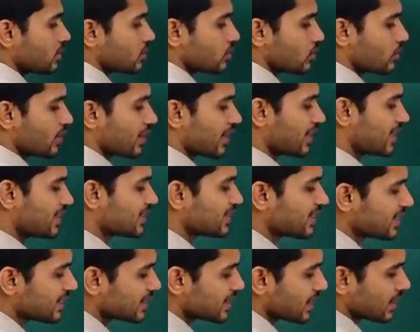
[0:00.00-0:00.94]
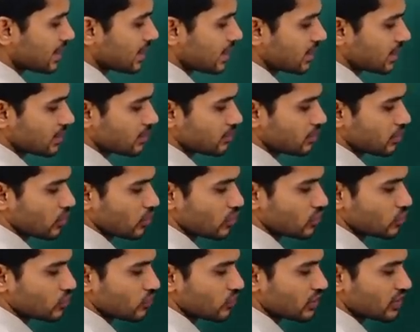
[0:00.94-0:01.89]
so we can easily say that
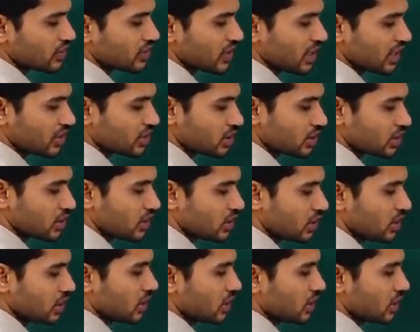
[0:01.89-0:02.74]
because of its nature